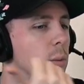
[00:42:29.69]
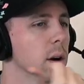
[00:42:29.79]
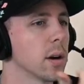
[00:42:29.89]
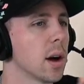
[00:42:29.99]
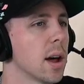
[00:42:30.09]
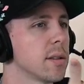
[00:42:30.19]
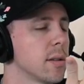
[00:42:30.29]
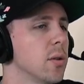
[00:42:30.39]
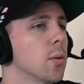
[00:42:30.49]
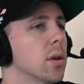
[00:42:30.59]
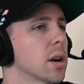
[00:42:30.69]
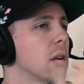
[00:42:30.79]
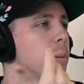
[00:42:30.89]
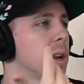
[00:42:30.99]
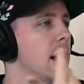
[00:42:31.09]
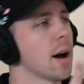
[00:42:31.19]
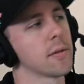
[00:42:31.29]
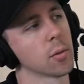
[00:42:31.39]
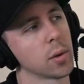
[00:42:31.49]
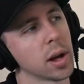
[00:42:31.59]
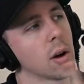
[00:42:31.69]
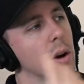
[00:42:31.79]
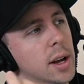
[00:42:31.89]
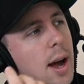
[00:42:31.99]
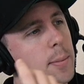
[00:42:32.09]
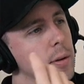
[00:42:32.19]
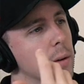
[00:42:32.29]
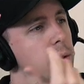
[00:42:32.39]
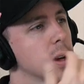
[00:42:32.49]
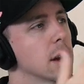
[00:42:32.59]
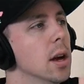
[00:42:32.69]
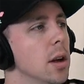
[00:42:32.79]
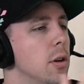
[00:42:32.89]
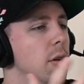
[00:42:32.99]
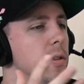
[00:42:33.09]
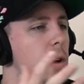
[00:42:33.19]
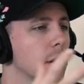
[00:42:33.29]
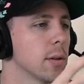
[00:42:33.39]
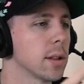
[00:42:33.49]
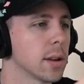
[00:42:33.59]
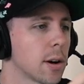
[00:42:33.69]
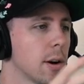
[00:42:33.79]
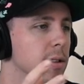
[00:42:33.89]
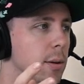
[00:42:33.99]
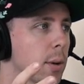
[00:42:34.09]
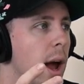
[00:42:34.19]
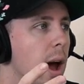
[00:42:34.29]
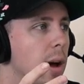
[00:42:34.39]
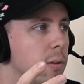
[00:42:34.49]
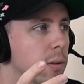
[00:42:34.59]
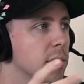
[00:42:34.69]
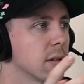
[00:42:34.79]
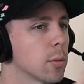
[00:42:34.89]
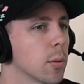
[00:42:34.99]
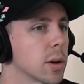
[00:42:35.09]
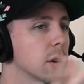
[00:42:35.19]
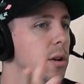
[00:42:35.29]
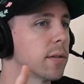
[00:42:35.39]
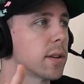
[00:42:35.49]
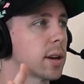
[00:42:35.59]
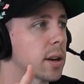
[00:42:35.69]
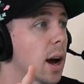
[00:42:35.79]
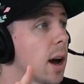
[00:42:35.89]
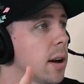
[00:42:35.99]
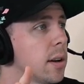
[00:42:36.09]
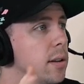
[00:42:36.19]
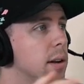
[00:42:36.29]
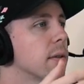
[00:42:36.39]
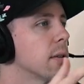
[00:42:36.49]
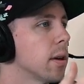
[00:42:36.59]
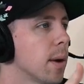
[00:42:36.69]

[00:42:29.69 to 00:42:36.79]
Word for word: Whereas if you were to come in after we had already captured everything, yeah. you're dealt with the cards that we have versus what we could have got differently.